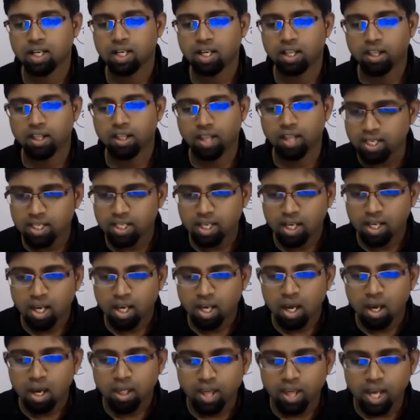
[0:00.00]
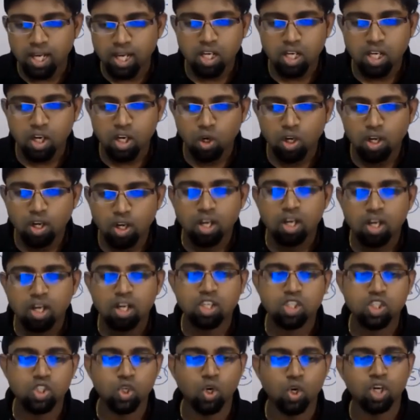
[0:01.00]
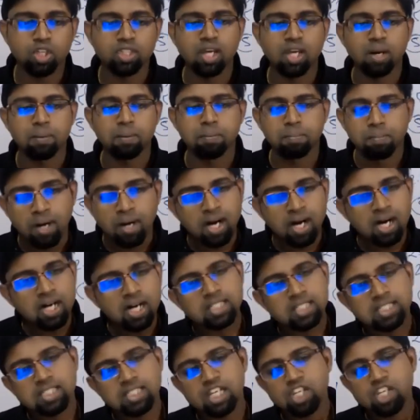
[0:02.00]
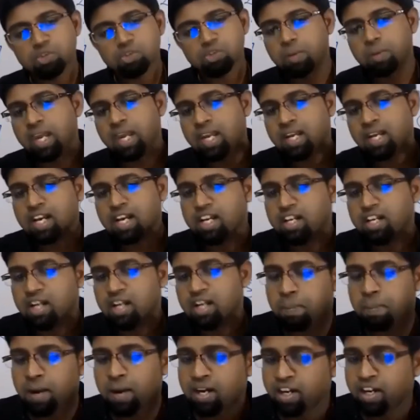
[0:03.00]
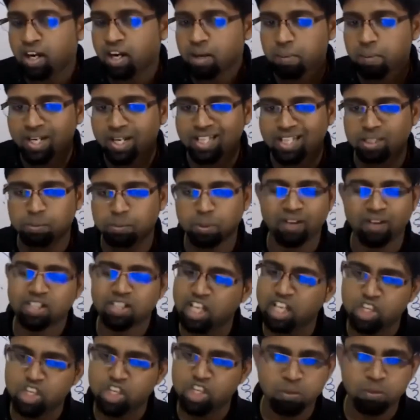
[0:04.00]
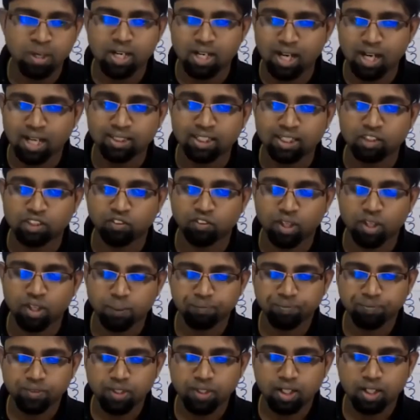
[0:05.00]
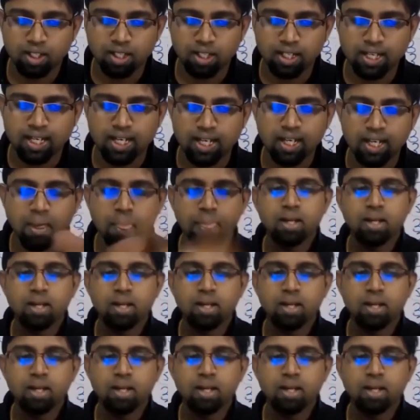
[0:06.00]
Right? Right? So the marks is mainly dependent by SBA. I will teach in my class as well. Clear?